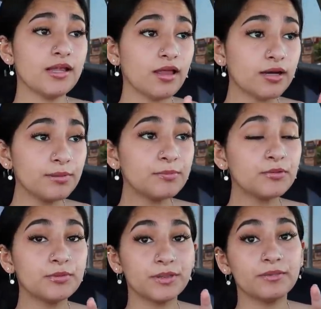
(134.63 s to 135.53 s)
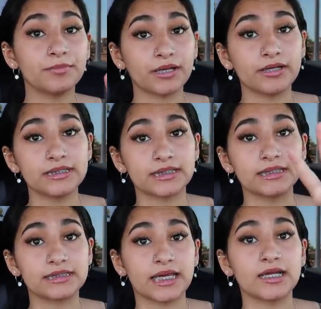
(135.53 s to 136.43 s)
A lot of people would be embarrassed
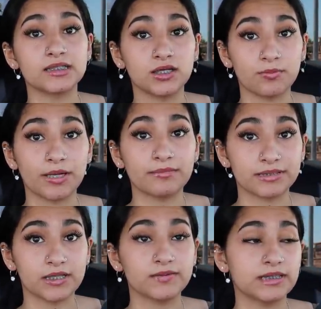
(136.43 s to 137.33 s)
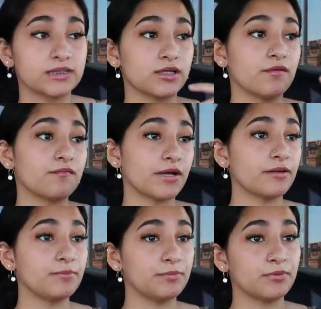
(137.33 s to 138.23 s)
and scared to go by themselves because they're afraid
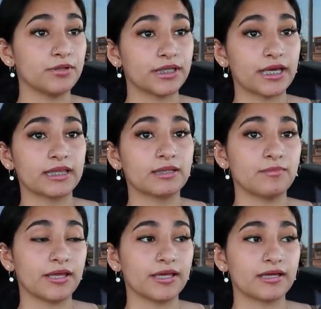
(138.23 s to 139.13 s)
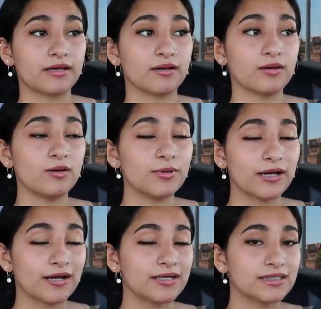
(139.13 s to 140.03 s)
of people looking at them like, oh
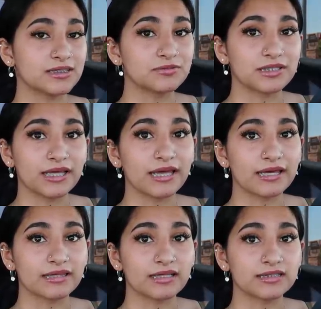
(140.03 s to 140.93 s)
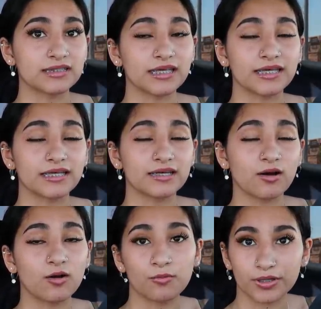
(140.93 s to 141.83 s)
my gosh, what the heck, that's like,
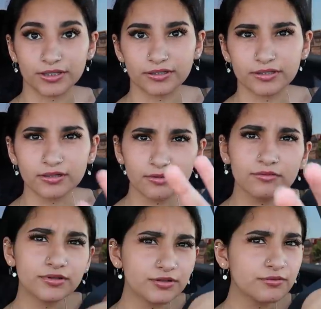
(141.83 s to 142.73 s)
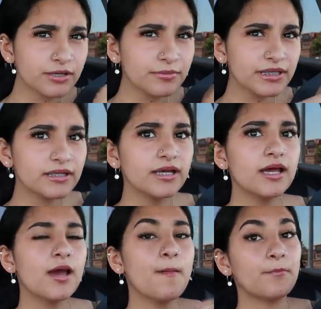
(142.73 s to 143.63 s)
or what, you know, you know what I mean?
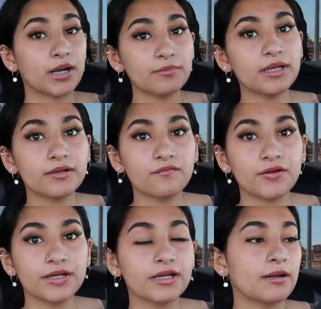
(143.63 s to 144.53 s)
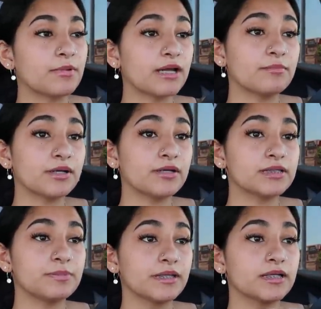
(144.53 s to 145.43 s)
But I'm not afraid and I'm not
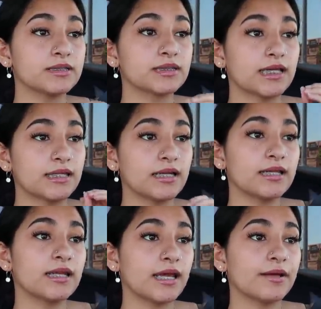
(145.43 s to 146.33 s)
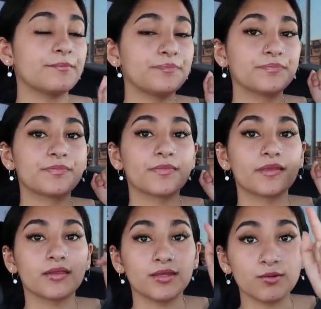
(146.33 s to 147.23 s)
embarrassed because at the end of the day,
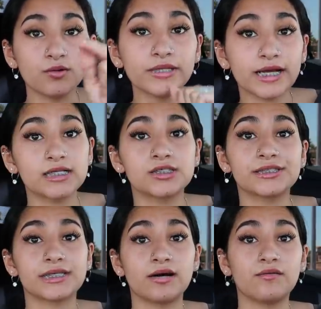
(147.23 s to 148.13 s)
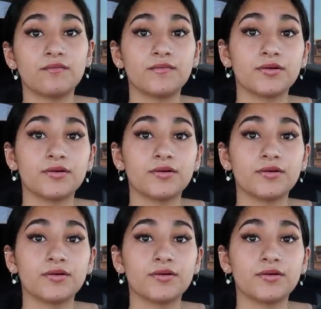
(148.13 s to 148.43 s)
you only got yourself